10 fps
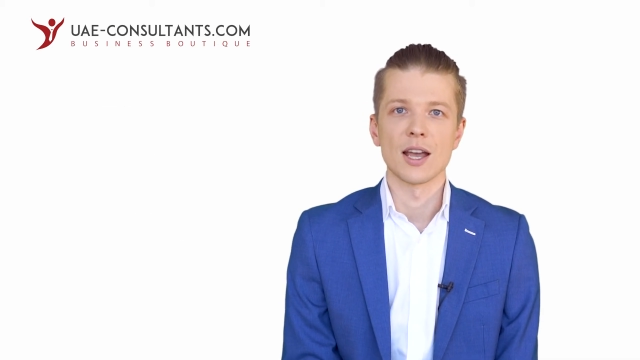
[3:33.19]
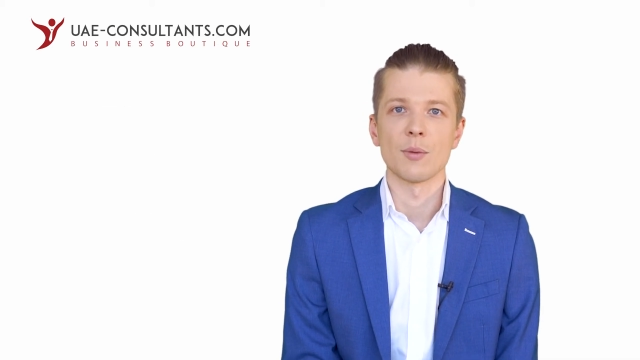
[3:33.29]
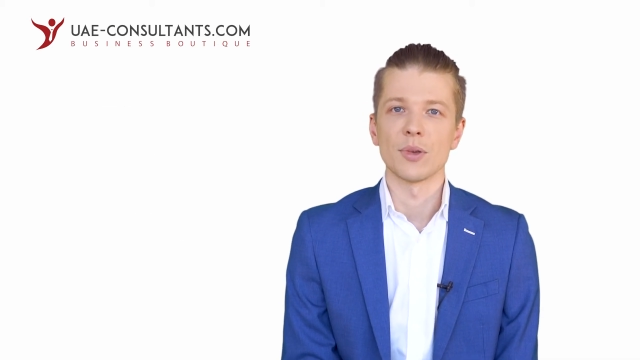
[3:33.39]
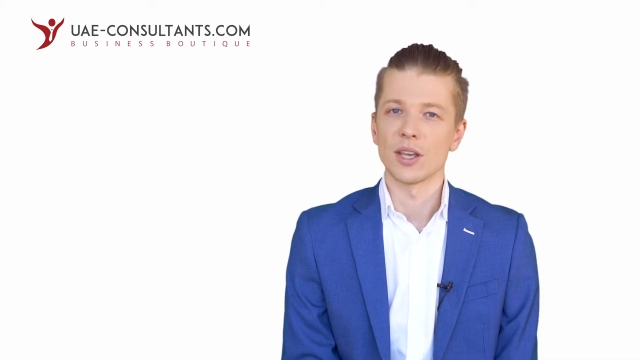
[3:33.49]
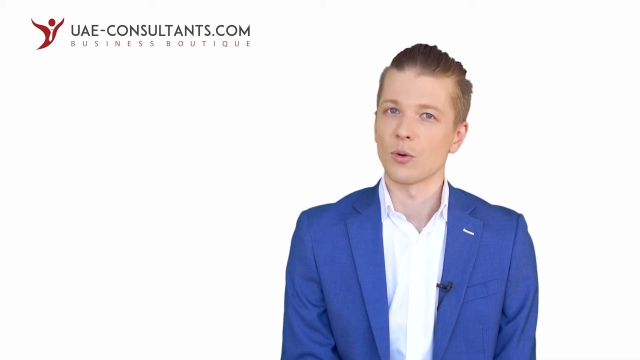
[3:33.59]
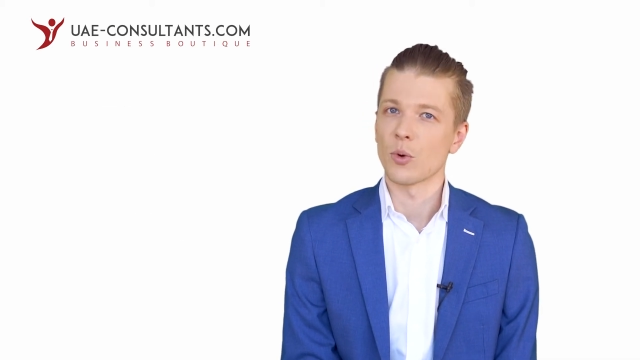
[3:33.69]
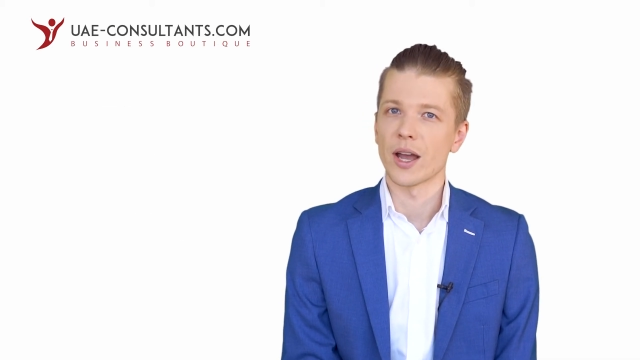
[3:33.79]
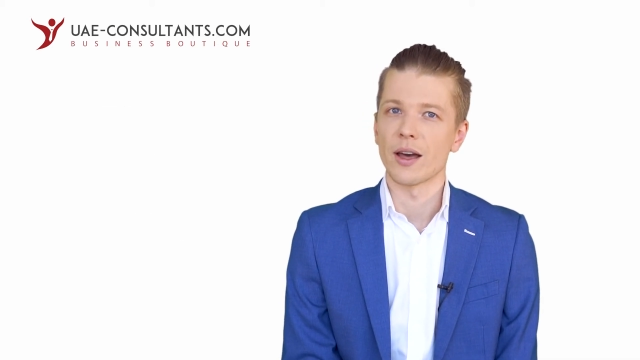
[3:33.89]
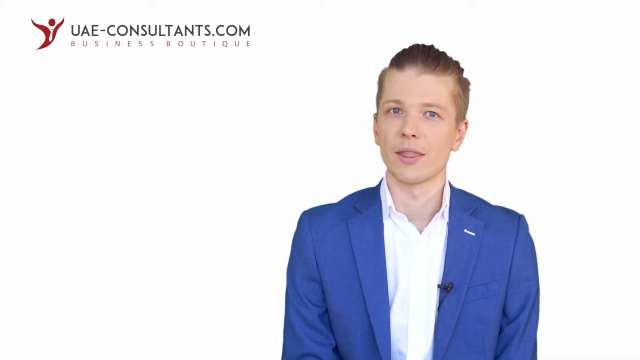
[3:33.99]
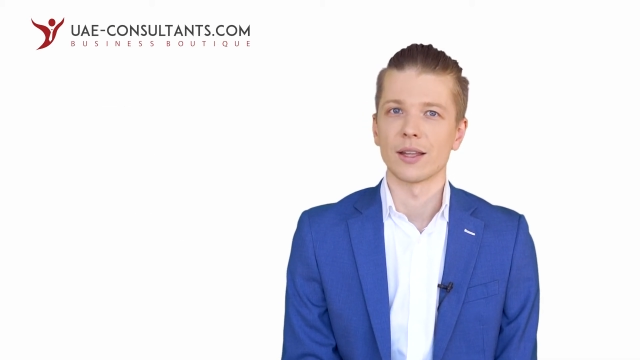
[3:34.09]
be
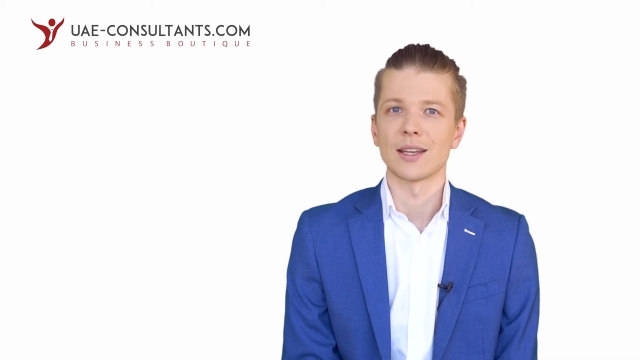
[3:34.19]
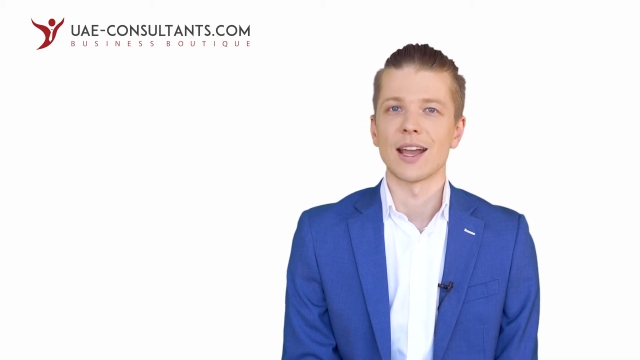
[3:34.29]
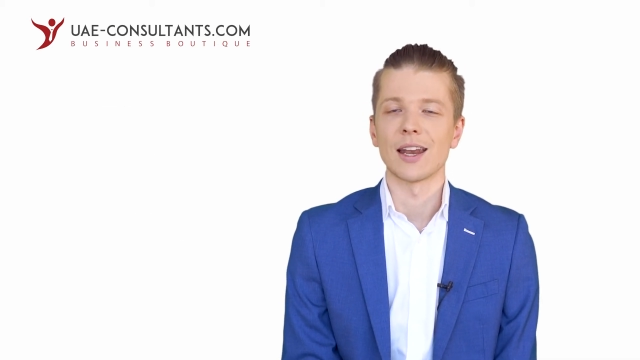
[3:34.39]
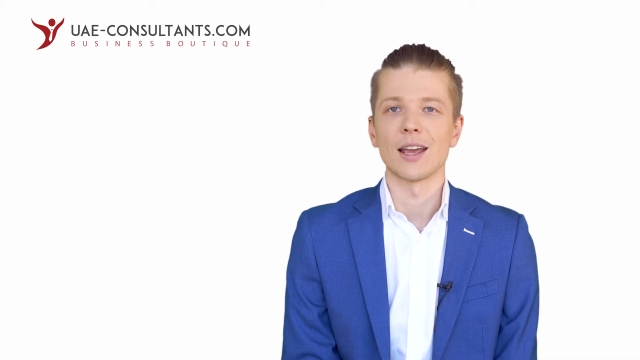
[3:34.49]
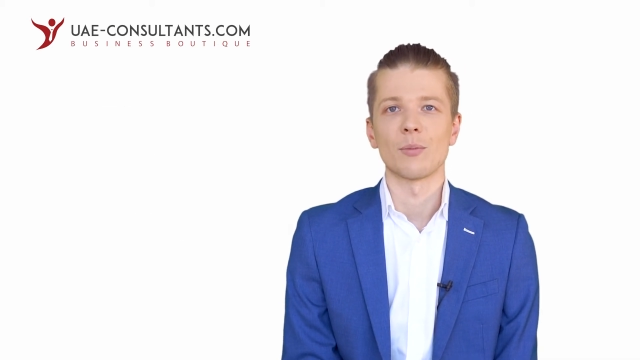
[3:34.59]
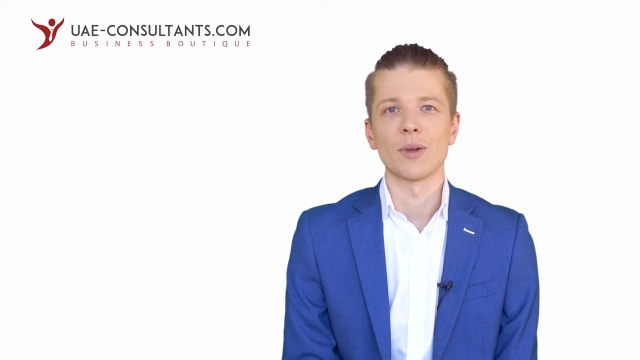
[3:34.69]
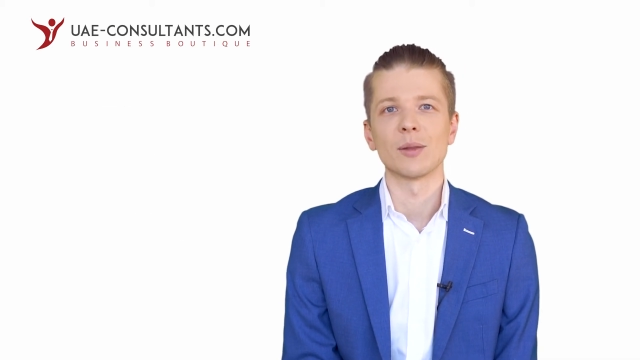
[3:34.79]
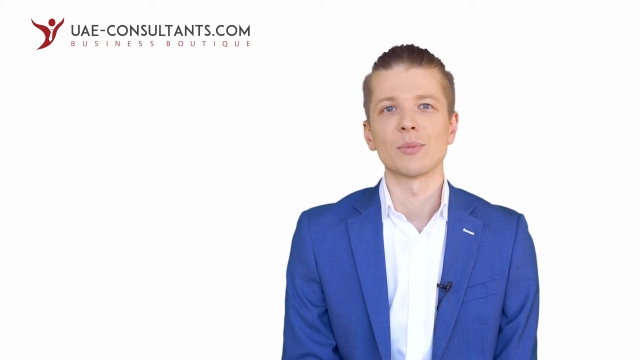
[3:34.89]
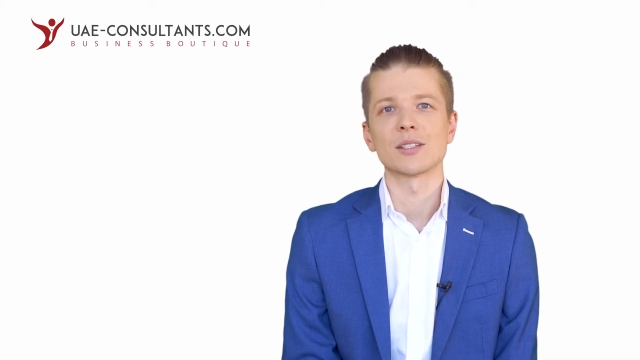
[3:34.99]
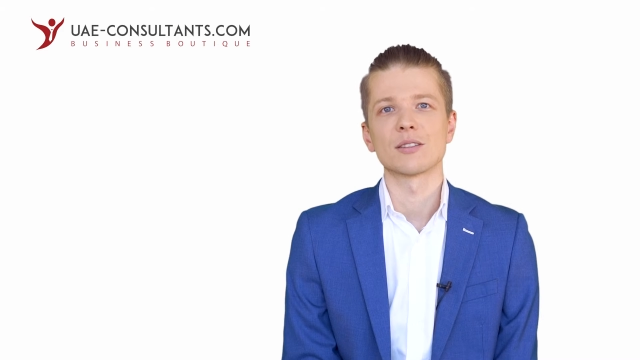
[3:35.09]
aware that any
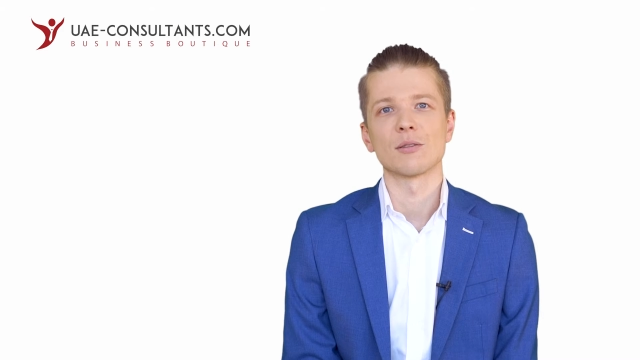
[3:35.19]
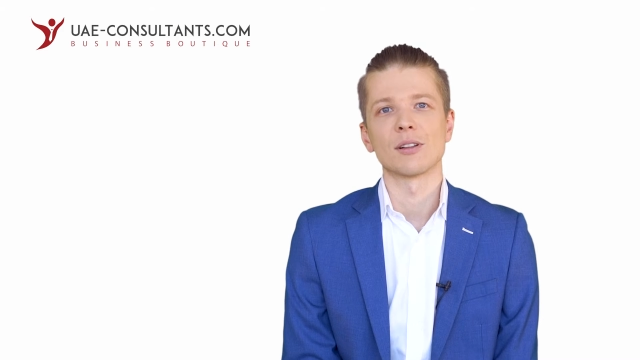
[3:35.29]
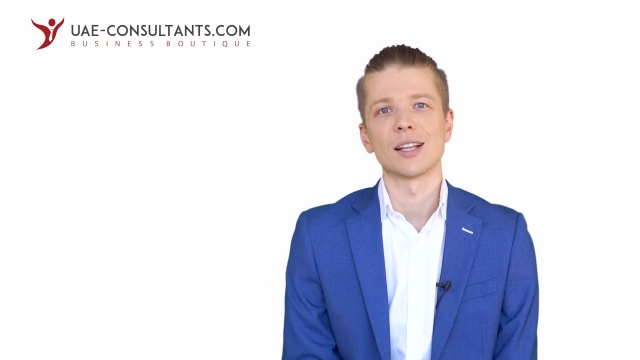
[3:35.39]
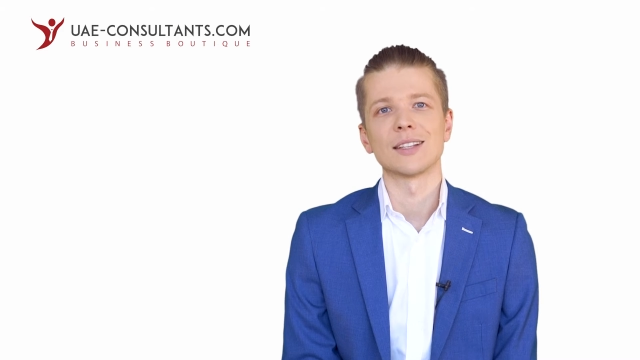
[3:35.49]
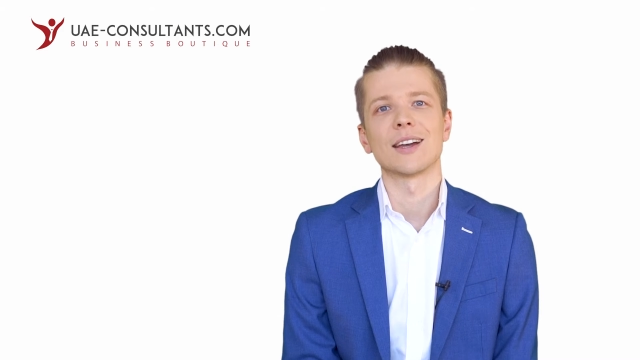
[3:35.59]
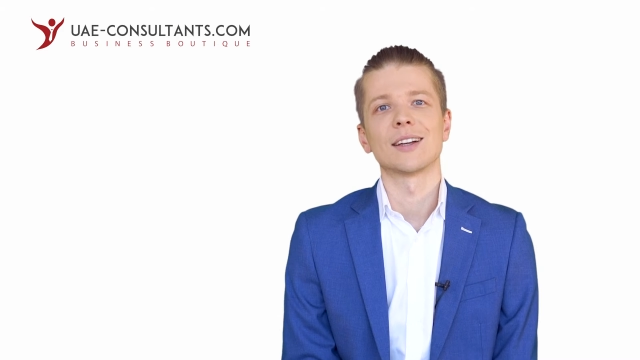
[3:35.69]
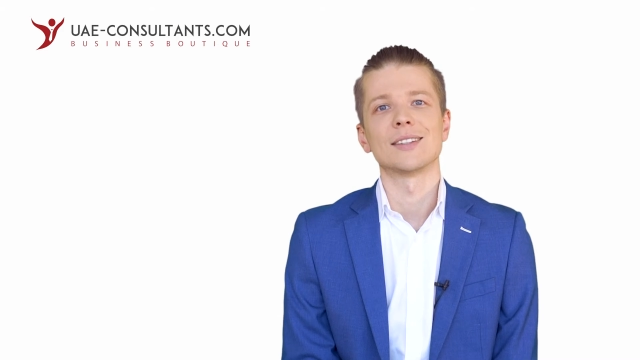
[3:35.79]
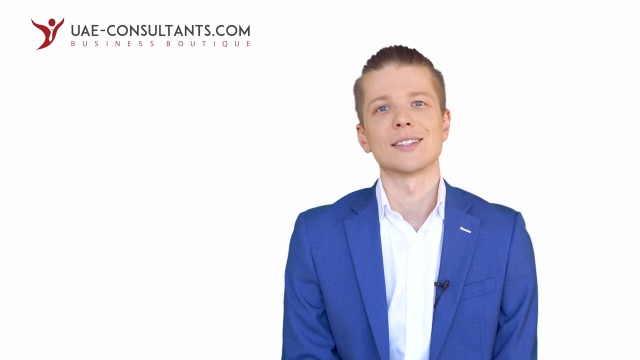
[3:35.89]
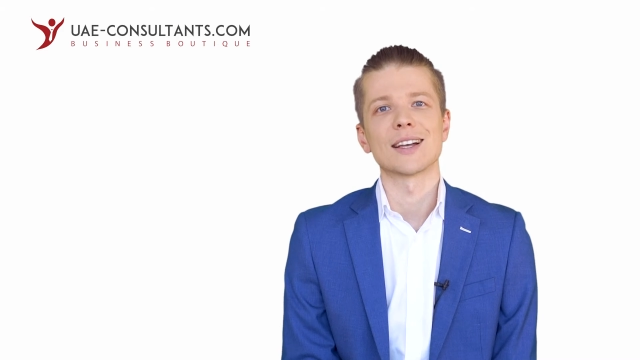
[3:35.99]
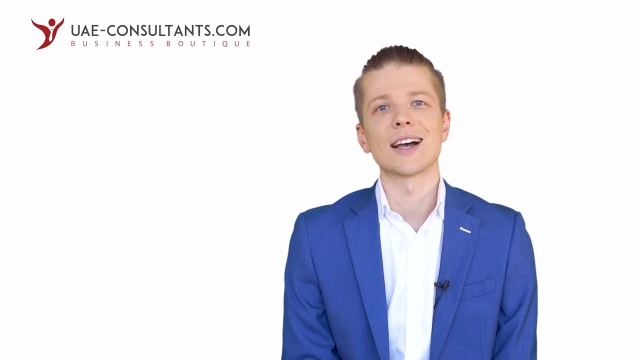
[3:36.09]
amendments to the letterhead
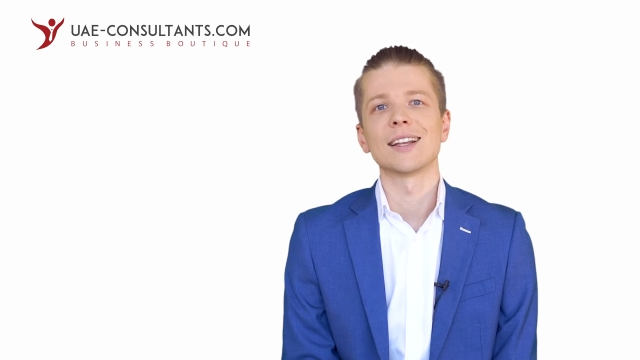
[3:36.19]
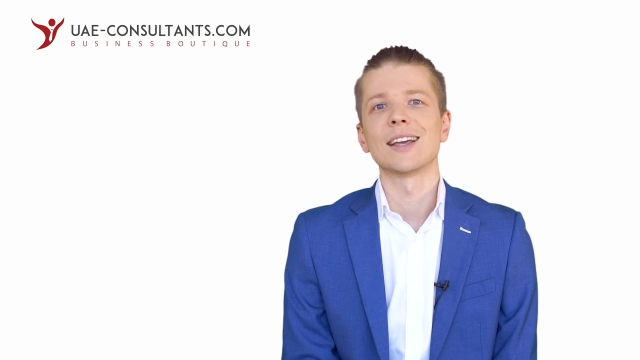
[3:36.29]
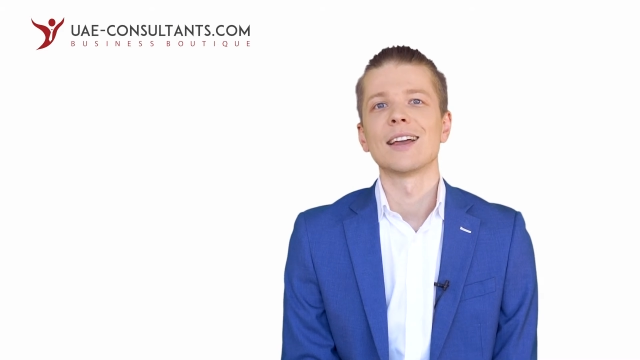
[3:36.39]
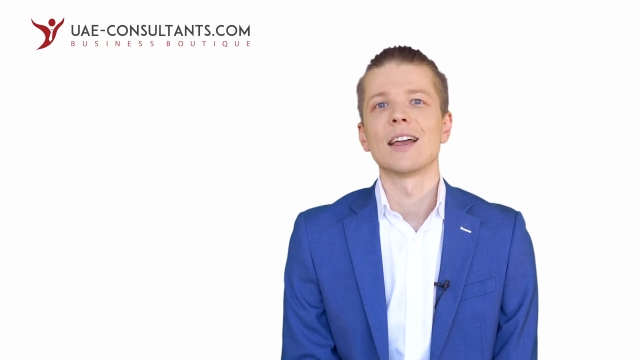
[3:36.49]
design